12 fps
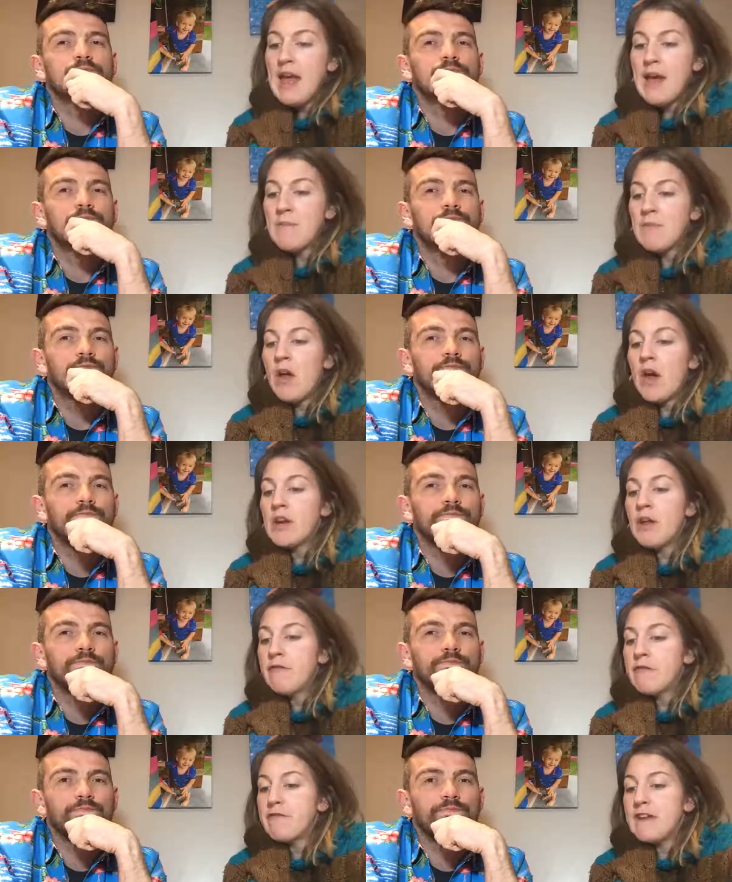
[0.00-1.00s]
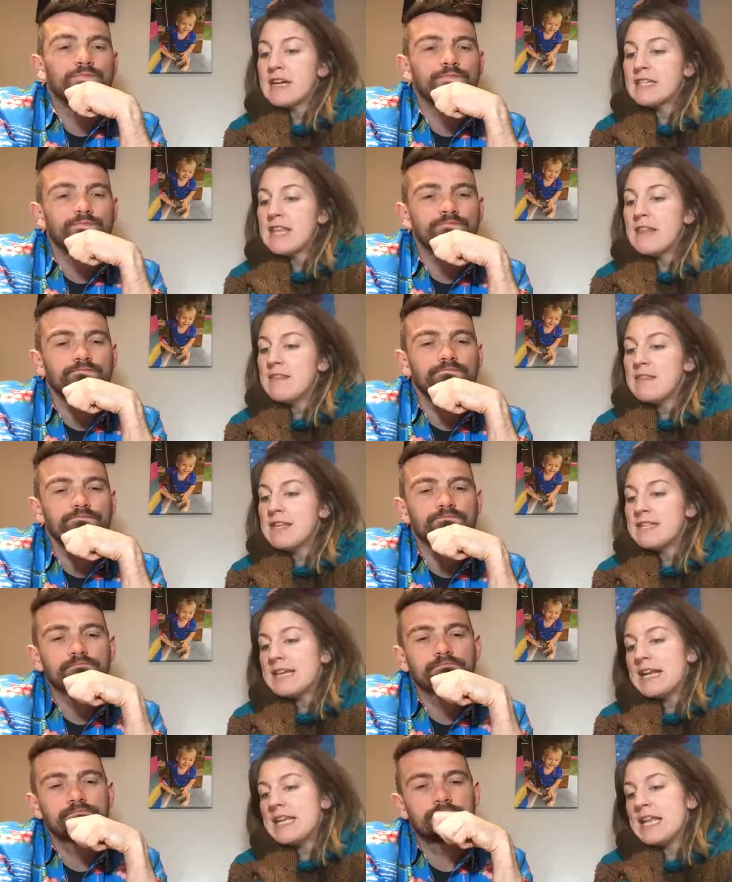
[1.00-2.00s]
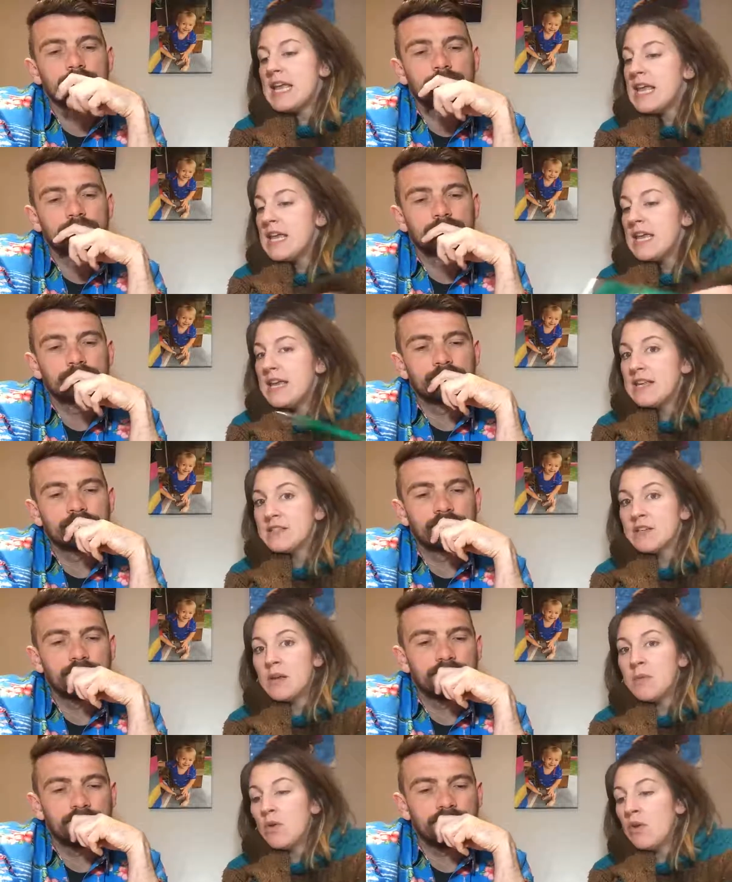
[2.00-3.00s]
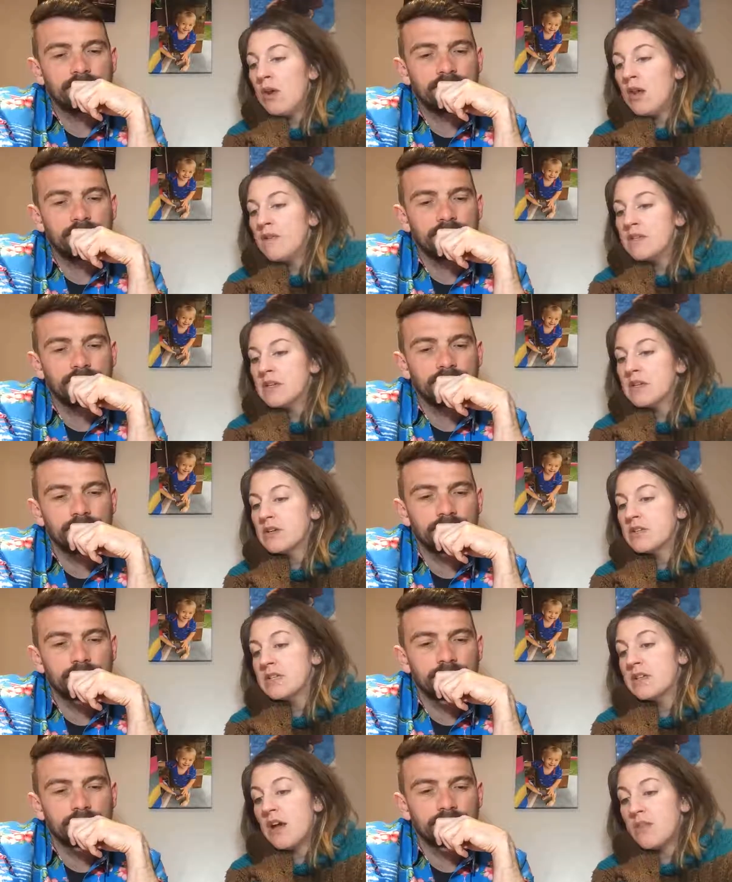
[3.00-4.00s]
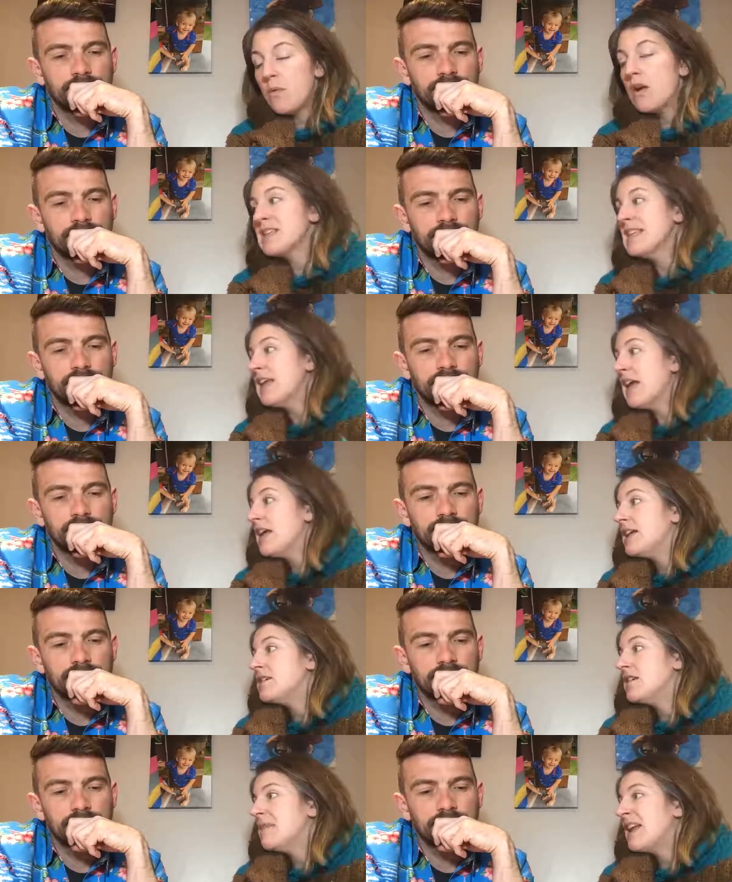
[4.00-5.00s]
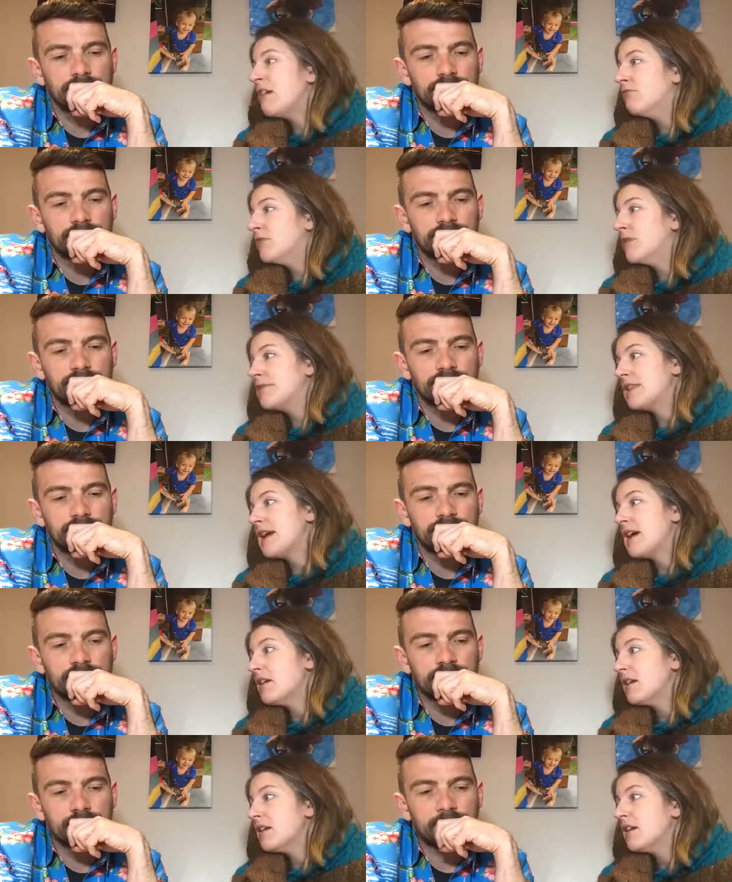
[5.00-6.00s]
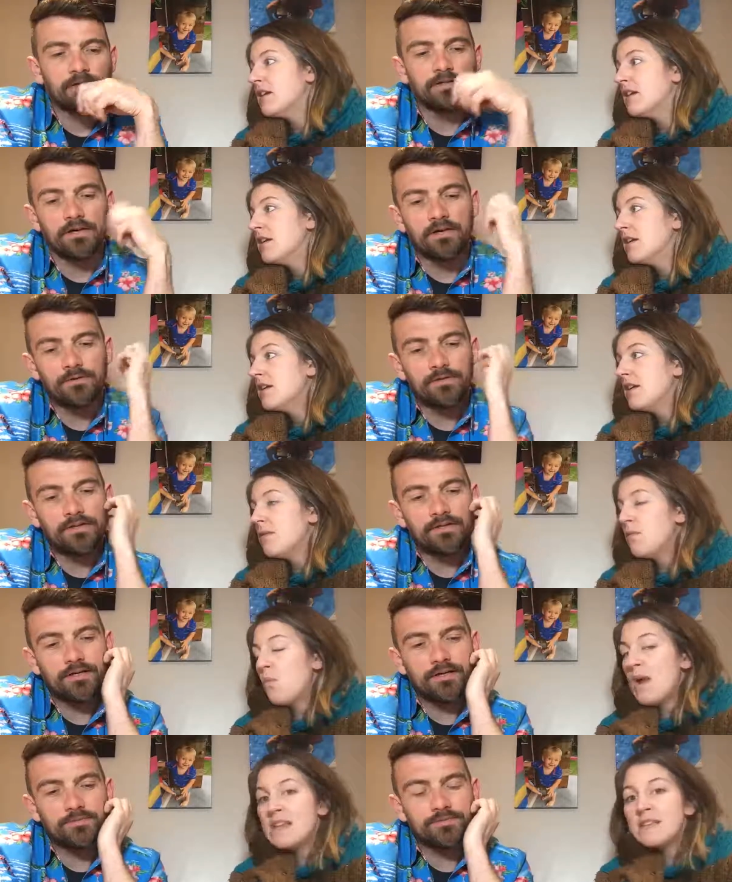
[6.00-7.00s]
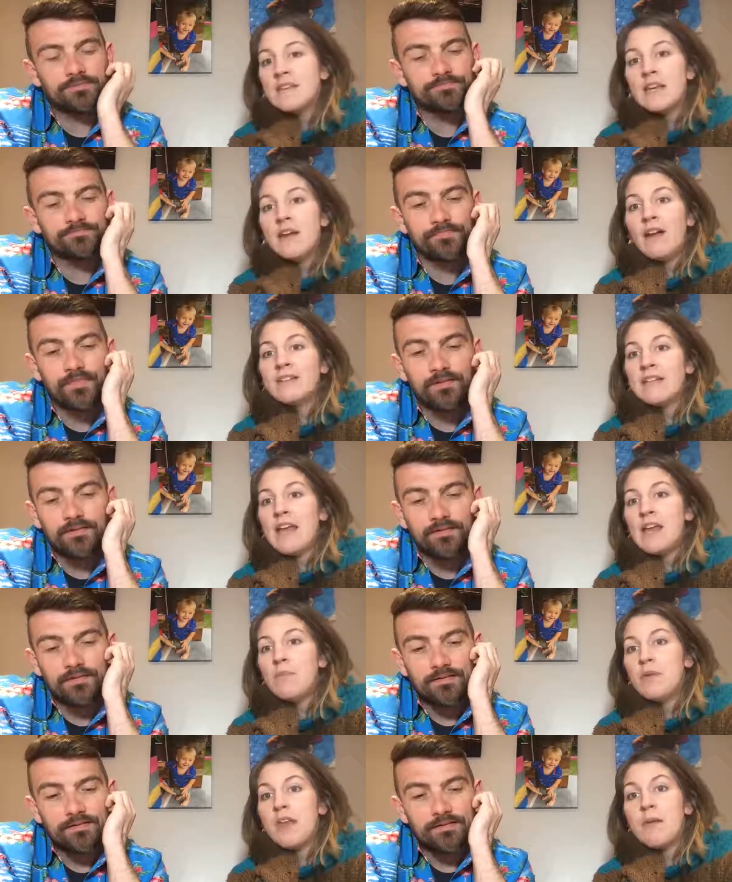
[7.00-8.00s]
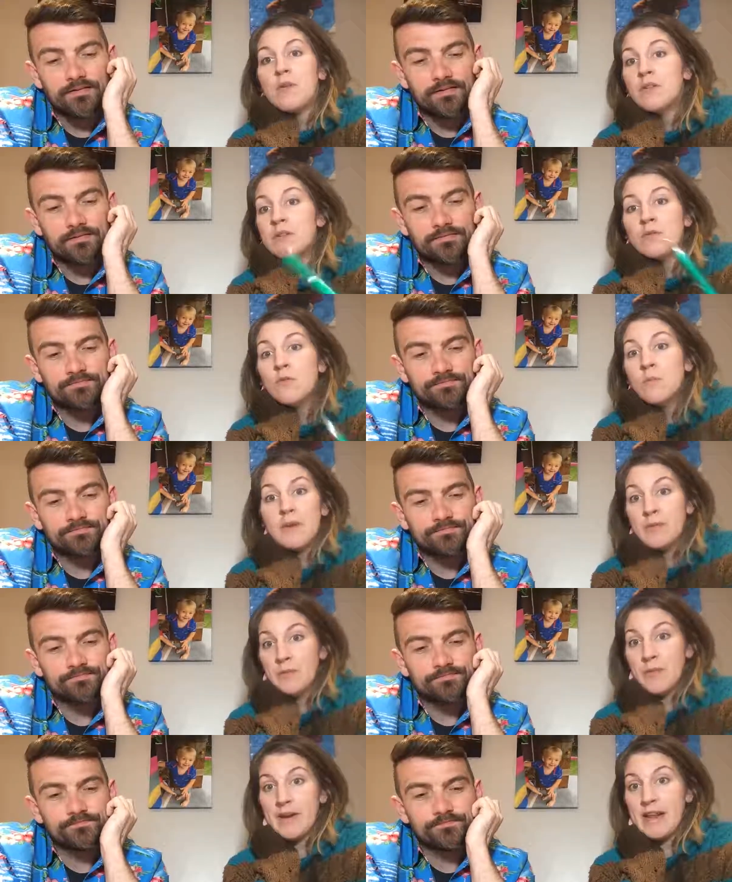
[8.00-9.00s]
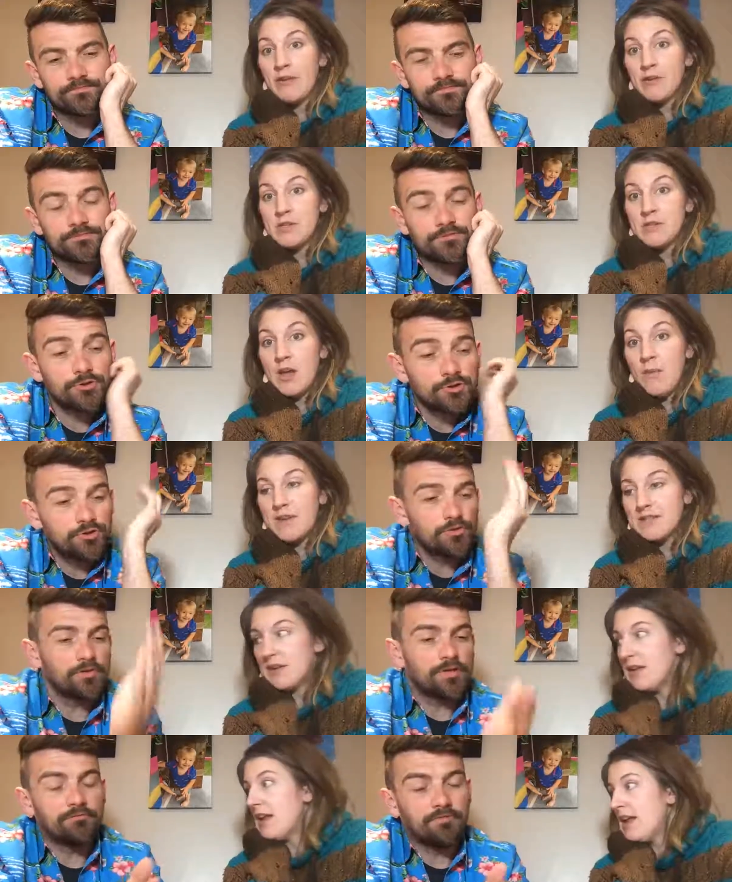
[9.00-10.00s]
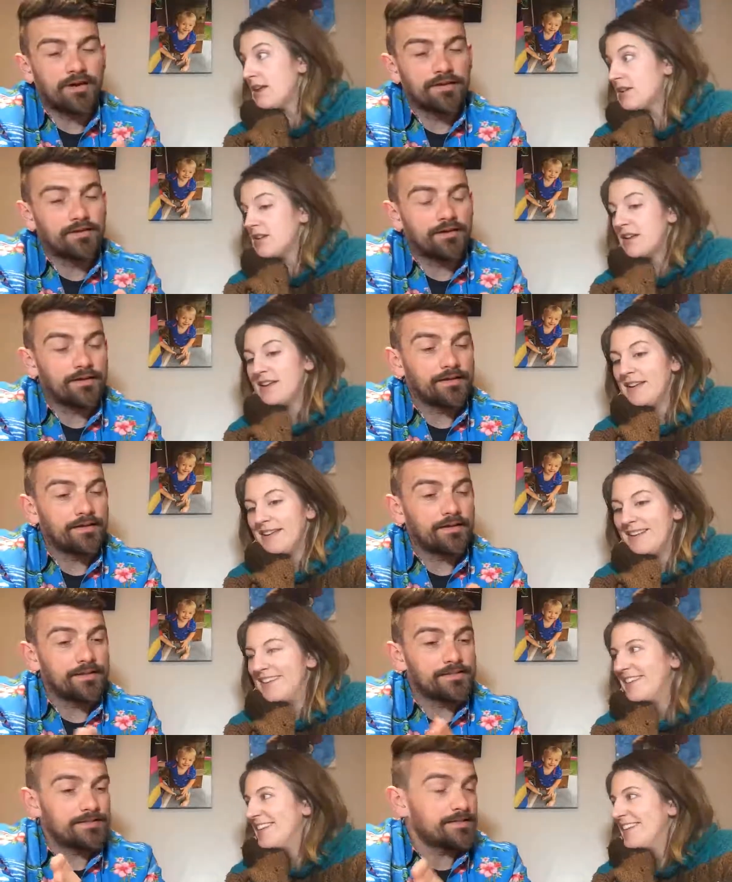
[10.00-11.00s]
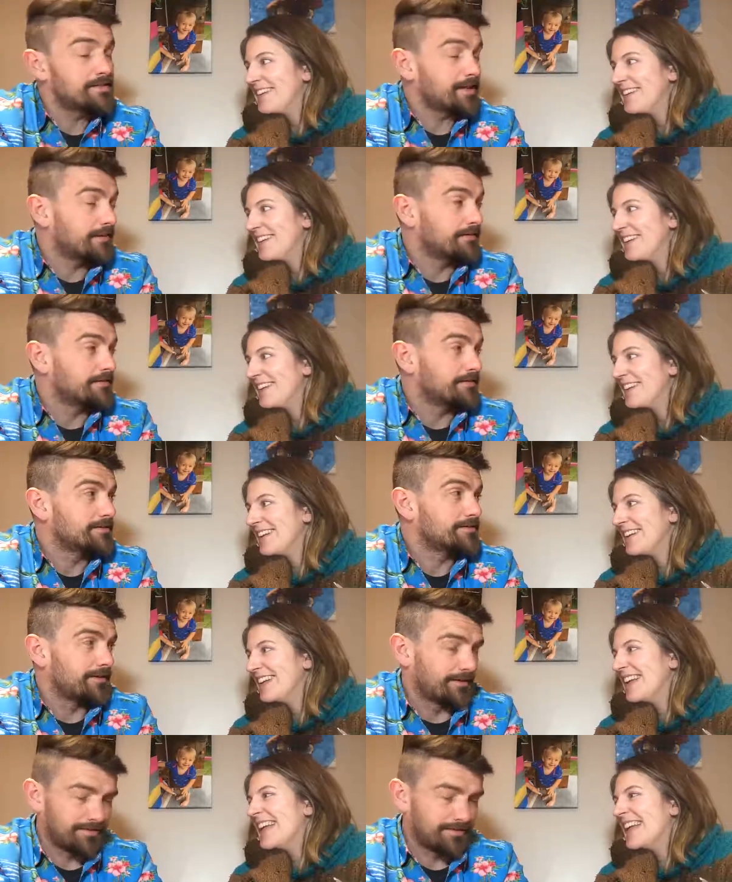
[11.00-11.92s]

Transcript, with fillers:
Speaker 1: Um, I know for a fact that this lady here isn't going to be on live tonight because she's otherwise engaged. I mean, how rude is that?
Speaker 2: I know, I know. Wednesday
Speaker 1: nights at 8 pm, you should all be on by now because you know it's.
Speaker 2: Surely, right? Like, it's EastEnders. I